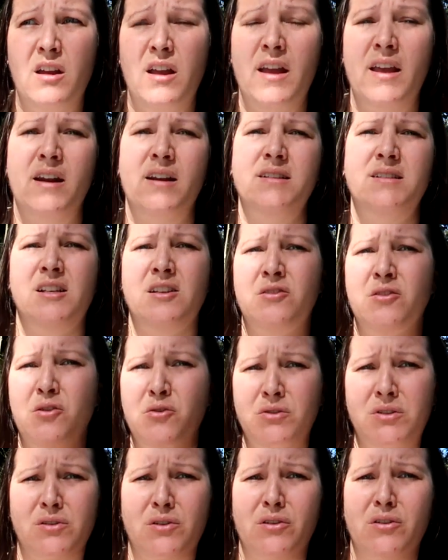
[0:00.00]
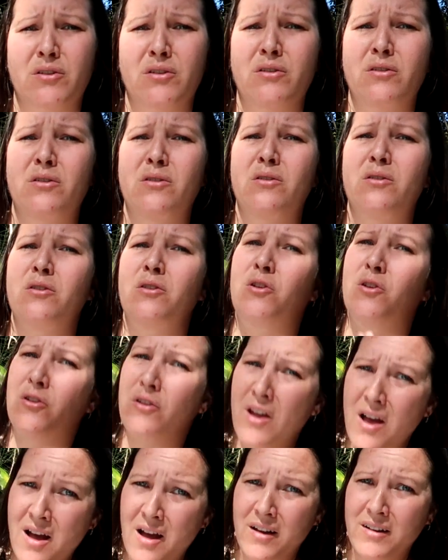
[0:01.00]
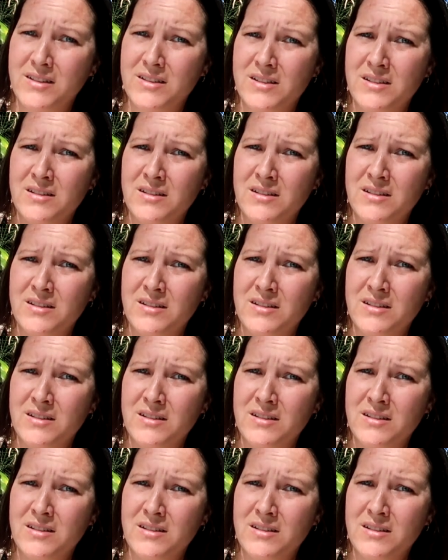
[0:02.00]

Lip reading: And I said, no, sir, you're not.